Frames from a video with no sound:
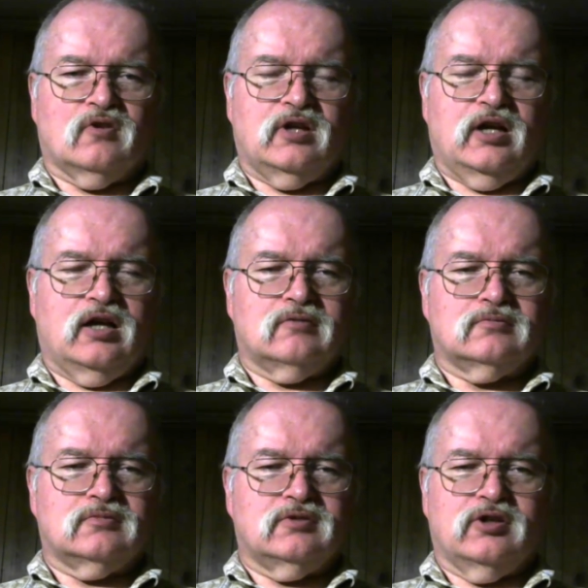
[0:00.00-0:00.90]
Now,
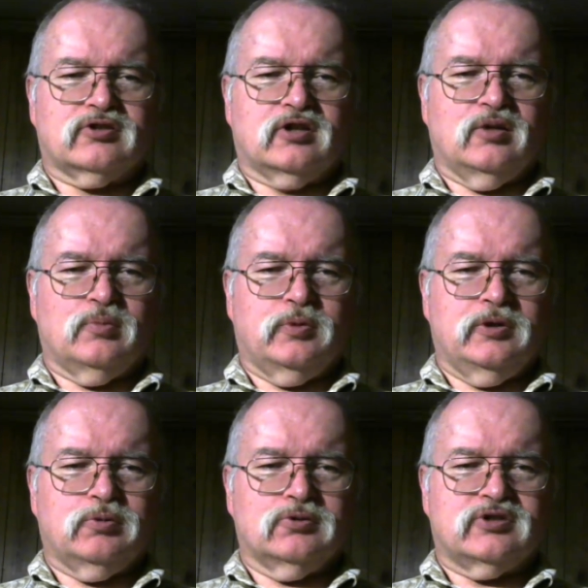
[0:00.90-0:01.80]
there's going to be
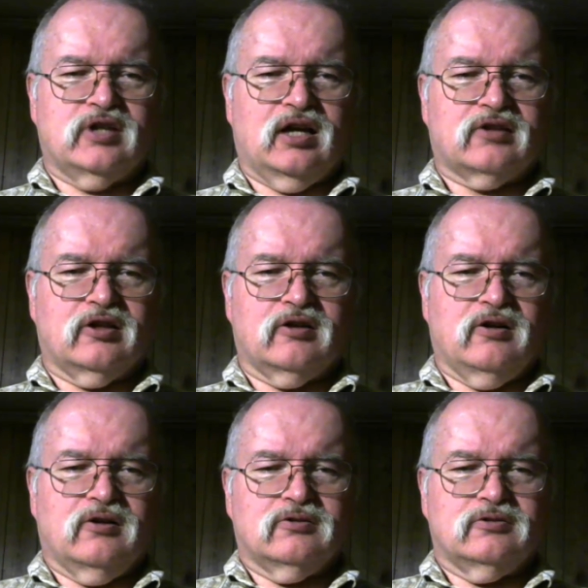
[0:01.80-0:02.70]
people say out there,
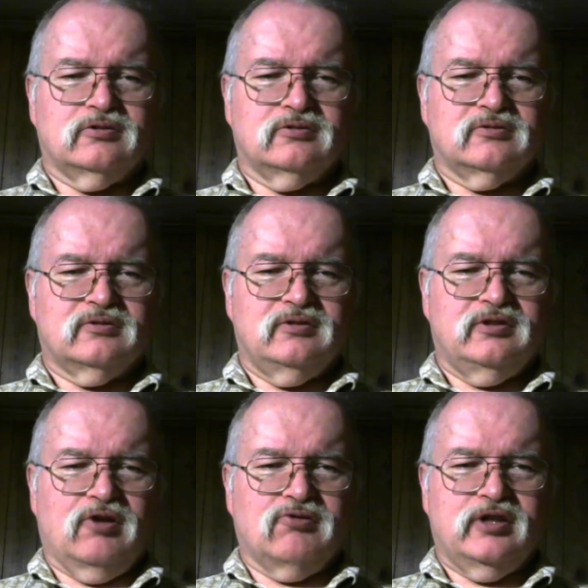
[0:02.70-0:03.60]
oh,
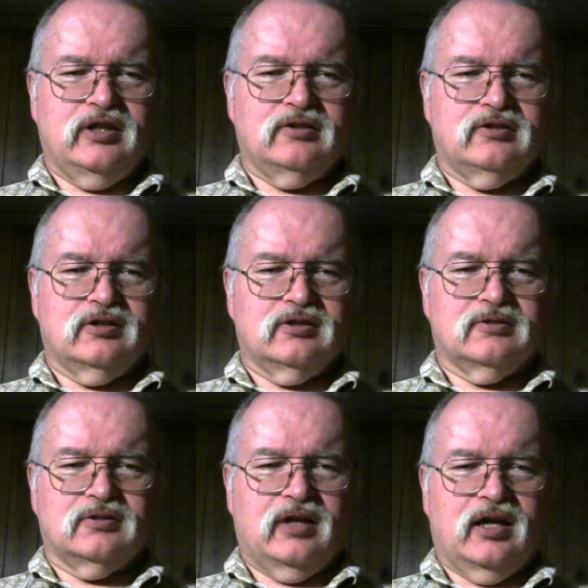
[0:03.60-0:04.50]
don't need
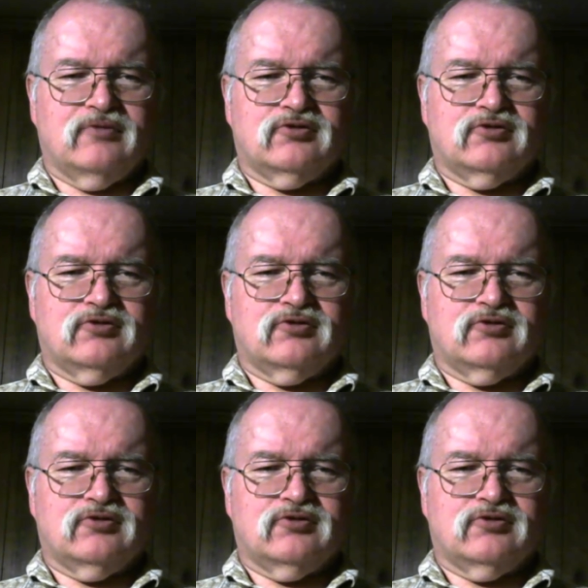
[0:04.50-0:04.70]
to have